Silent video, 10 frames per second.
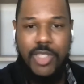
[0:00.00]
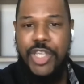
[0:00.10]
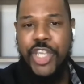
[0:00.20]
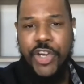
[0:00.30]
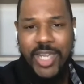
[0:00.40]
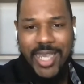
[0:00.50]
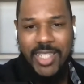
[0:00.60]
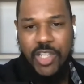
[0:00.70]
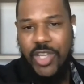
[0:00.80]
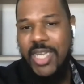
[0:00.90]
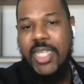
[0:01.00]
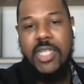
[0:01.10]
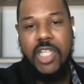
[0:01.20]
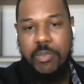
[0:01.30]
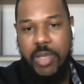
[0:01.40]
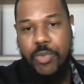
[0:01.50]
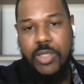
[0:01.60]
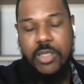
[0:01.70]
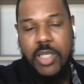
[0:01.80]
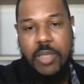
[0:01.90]
younger kids are going to need a little bit more
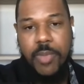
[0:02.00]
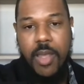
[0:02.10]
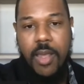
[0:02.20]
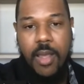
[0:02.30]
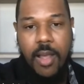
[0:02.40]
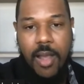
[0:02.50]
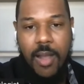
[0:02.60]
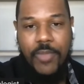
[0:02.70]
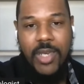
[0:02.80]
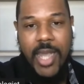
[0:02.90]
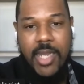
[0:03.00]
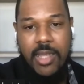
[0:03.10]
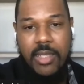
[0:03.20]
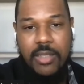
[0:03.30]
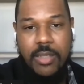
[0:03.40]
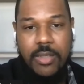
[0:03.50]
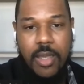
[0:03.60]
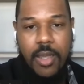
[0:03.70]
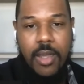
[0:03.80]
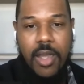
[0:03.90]
sleep than adolescents.
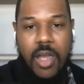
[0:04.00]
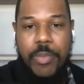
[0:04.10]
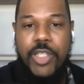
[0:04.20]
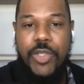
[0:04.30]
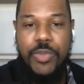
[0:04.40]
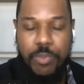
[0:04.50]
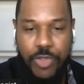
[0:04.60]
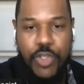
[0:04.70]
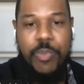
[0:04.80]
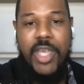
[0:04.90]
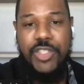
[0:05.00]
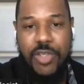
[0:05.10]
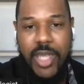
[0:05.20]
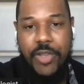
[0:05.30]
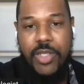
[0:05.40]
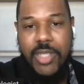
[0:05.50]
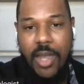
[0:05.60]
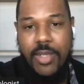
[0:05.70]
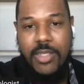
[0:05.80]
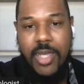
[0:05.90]
But do make sure that your
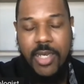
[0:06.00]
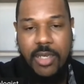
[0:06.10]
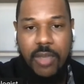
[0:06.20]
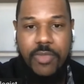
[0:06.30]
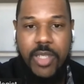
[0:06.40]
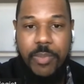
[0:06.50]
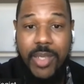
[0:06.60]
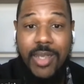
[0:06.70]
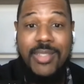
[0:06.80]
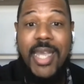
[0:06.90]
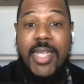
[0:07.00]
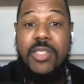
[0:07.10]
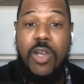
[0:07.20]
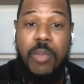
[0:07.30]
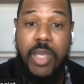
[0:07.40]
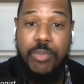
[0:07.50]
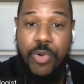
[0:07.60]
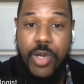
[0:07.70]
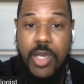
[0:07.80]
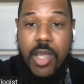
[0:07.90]
child is getting enough sleep, because that is going to be
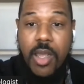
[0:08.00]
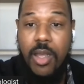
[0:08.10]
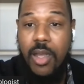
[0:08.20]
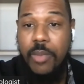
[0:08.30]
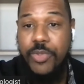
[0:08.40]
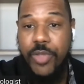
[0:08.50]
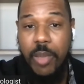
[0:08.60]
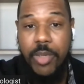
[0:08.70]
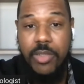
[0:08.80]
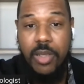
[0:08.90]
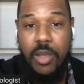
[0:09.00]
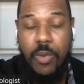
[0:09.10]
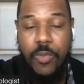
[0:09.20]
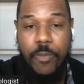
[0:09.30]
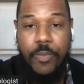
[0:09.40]
important to their mental health.